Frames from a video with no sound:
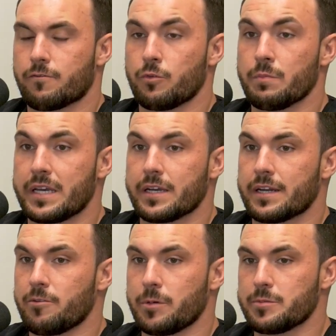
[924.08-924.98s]
for me,
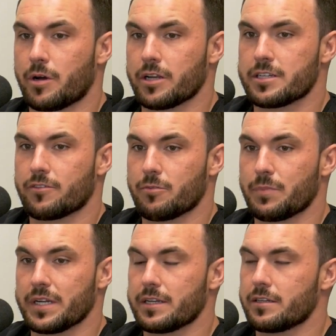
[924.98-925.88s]
and everybody's body's
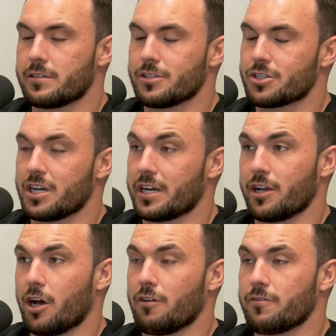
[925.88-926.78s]
different, but just
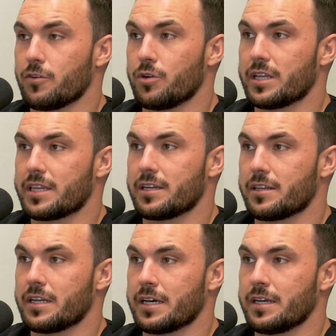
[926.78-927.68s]
cutting off food at the end
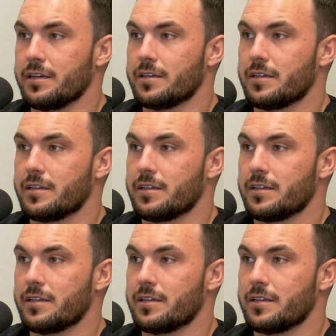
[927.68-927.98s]
of the night.